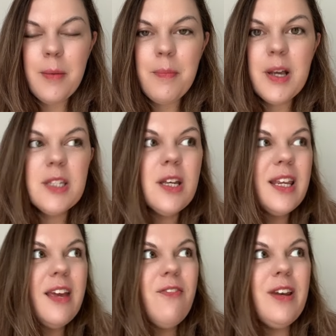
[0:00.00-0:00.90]
because I'd
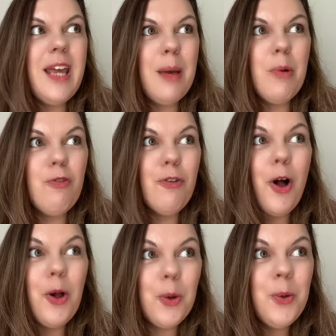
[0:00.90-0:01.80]
given him a
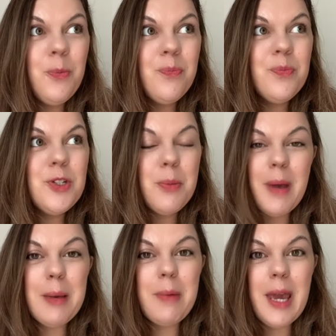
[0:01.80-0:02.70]
role to
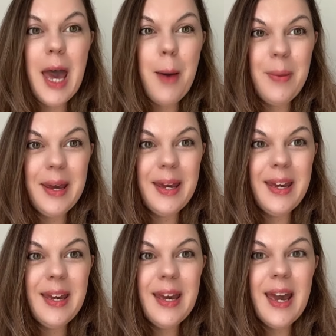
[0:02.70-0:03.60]
make me
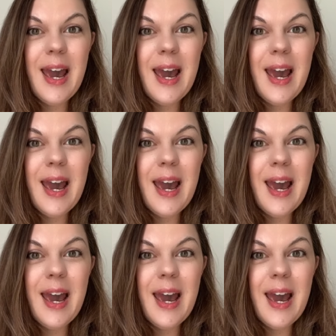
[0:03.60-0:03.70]
happy